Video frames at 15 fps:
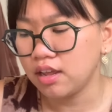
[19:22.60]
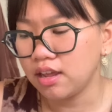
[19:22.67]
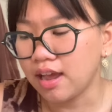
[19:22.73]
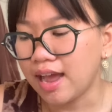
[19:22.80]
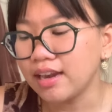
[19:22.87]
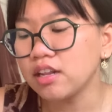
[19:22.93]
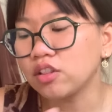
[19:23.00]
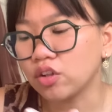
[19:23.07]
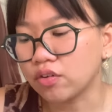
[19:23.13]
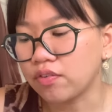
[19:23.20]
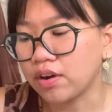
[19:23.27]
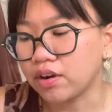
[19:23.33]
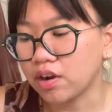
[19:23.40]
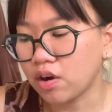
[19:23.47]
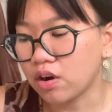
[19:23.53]
I didn't look
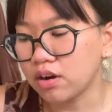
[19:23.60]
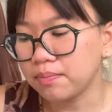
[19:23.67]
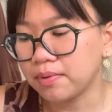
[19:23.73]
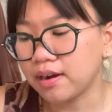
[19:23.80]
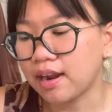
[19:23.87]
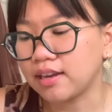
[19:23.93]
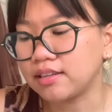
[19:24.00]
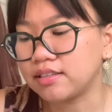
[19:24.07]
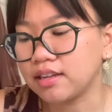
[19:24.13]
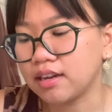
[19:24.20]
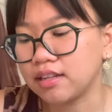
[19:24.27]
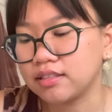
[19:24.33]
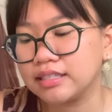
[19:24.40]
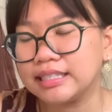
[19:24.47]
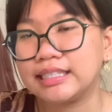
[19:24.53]
very hard, but I
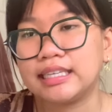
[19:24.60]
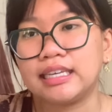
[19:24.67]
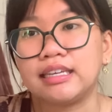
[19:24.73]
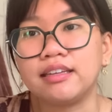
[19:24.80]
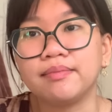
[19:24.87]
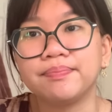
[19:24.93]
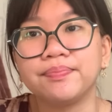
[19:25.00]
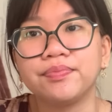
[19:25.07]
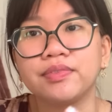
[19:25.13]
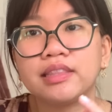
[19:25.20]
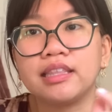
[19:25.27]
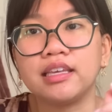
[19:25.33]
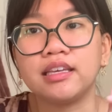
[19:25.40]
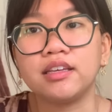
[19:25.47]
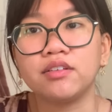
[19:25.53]
didn't see
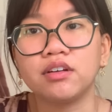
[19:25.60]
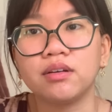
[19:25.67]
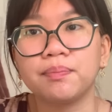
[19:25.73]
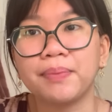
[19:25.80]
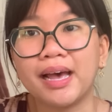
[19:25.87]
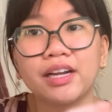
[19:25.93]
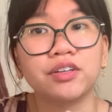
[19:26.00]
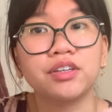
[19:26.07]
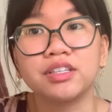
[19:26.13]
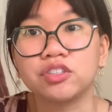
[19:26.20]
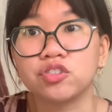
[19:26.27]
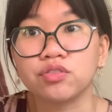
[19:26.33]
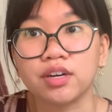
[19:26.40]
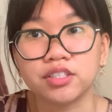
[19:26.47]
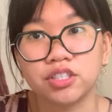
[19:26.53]
the pattern
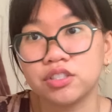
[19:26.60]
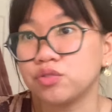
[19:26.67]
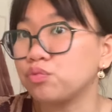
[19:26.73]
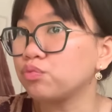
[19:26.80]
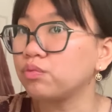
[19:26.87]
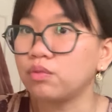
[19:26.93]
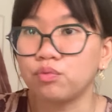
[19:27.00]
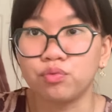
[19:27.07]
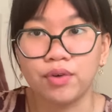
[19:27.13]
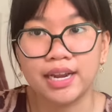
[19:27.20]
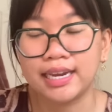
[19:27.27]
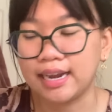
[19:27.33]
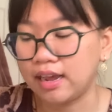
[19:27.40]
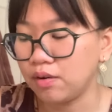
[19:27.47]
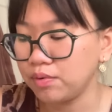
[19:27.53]
instructions
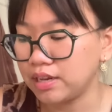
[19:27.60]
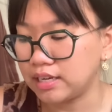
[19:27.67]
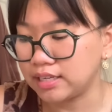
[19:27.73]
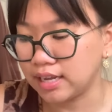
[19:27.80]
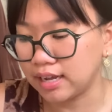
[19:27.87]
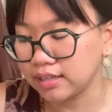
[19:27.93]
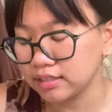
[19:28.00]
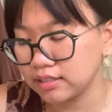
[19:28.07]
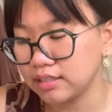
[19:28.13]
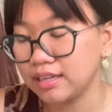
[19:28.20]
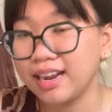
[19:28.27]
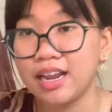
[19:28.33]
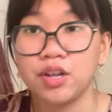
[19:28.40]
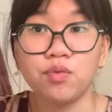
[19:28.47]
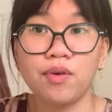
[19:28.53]
written out in text in
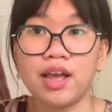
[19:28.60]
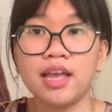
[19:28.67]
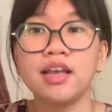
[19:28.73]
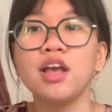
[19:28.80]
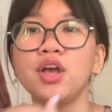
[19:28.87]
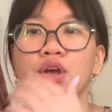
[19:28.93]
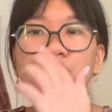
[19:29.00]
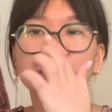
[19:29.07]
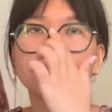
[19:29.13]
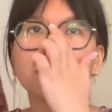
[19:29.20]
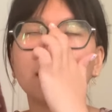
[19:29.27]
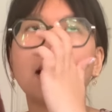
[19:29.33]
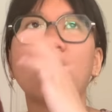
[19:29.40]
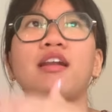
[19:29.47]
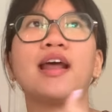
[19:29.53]
any way, so
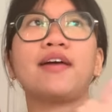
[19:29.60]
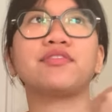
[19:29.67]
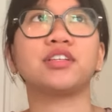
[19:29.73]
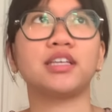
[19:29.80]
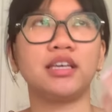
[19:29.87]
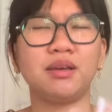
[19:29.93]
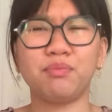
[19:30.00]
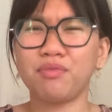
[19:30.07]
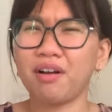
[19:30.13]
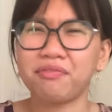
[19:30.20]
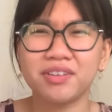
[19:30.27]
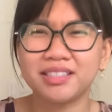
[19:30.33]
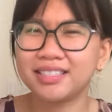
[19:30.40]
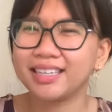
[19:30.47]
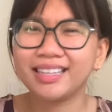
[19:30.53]
then I'd have to keep
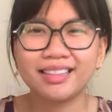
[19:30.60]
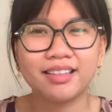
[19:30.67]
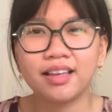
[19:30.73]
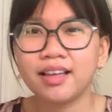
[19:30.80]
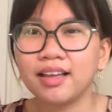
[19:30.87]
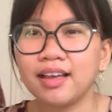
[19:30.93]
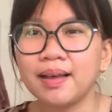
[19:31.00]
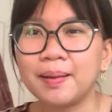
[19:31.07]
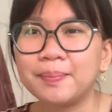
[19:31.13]
referencing the